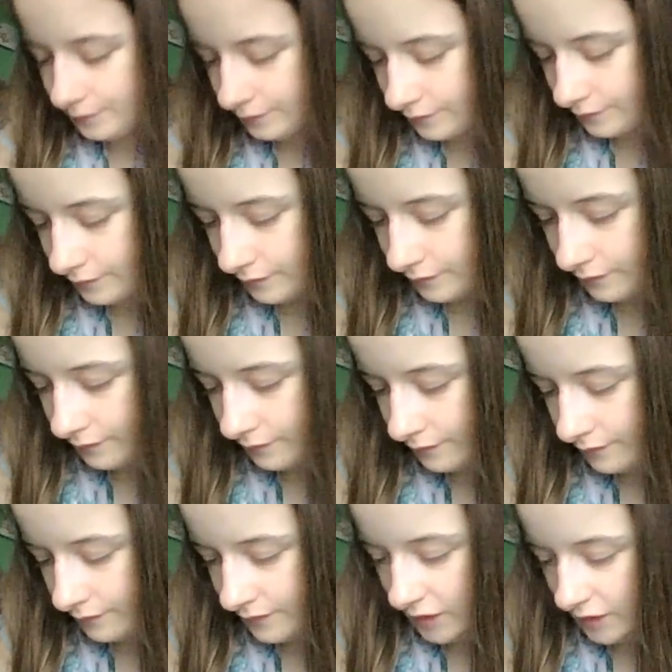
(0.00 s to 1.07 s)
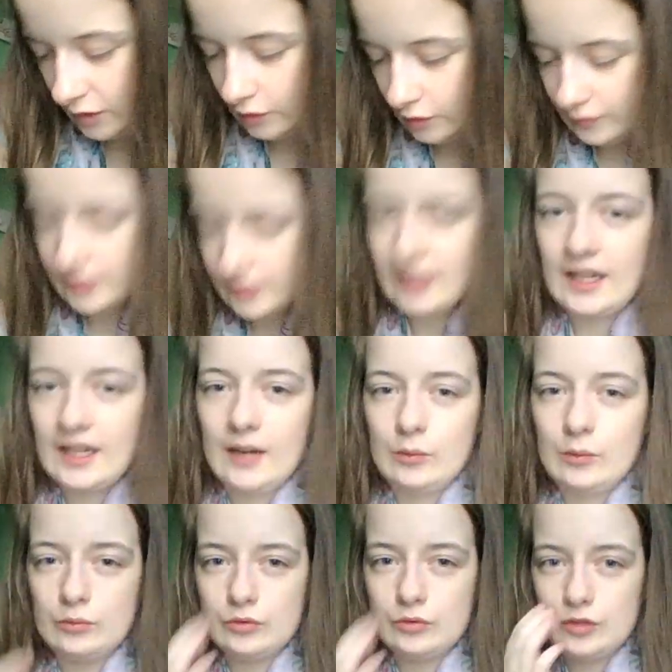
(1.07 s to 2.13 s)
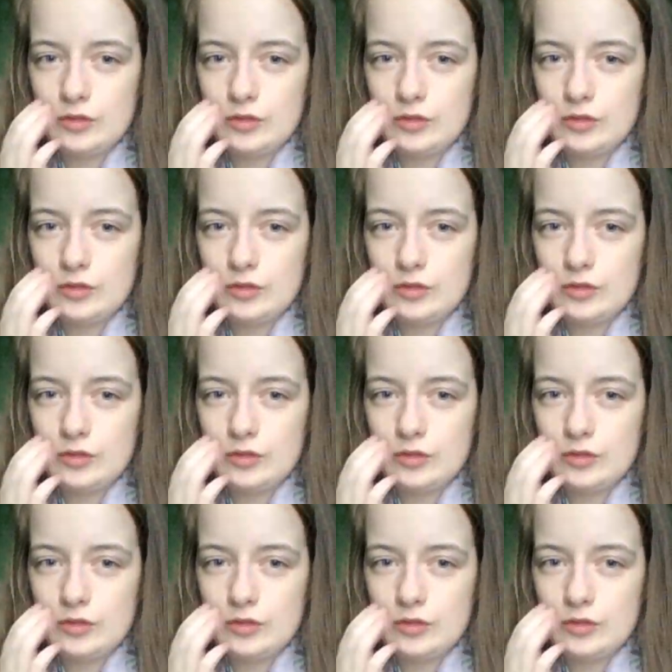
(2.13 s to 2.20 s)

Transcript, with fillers: love to lounge like top